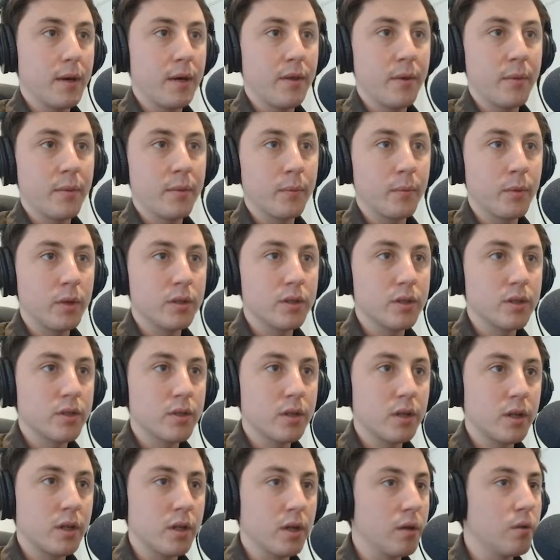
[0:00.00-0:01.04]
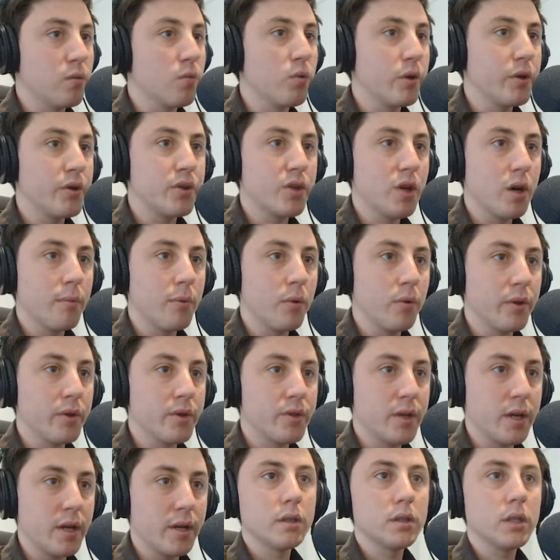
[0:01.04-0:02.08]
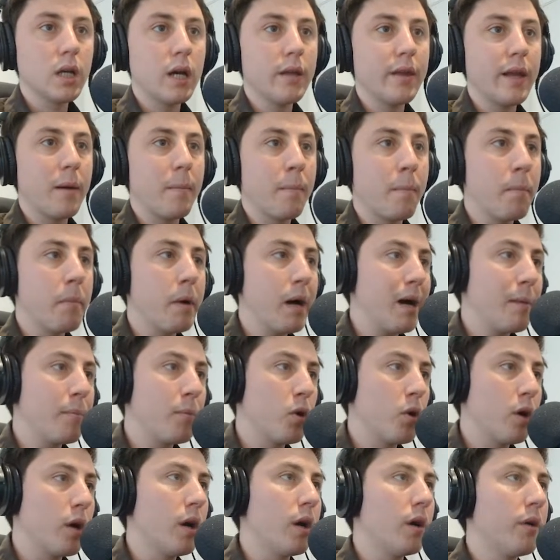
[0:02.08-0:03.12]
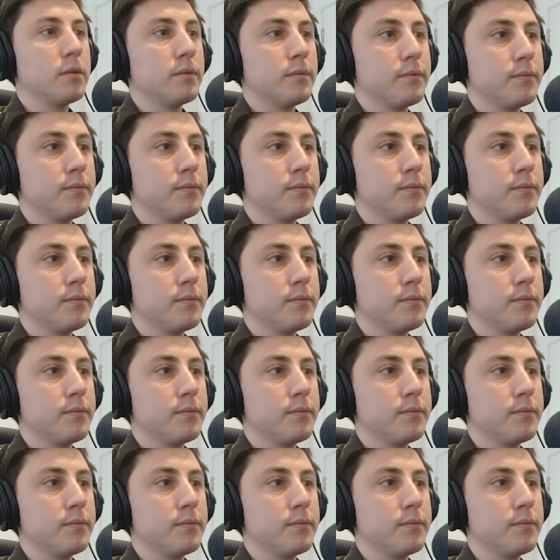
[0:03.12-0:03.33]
then we're just going to resample this in. Turn that bad boy on.